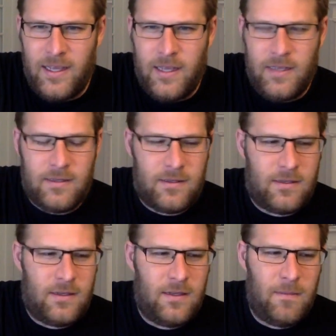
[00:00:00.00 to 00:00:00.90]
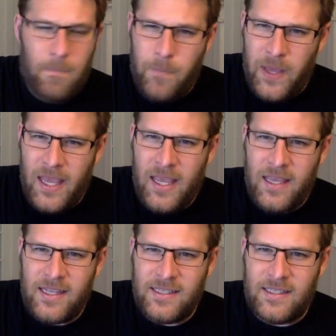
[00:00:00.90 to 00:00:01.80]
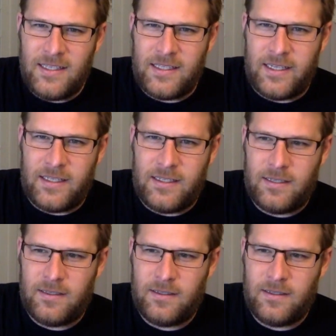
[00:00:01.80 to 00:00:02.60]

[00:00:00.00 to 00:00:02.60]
is being consistent.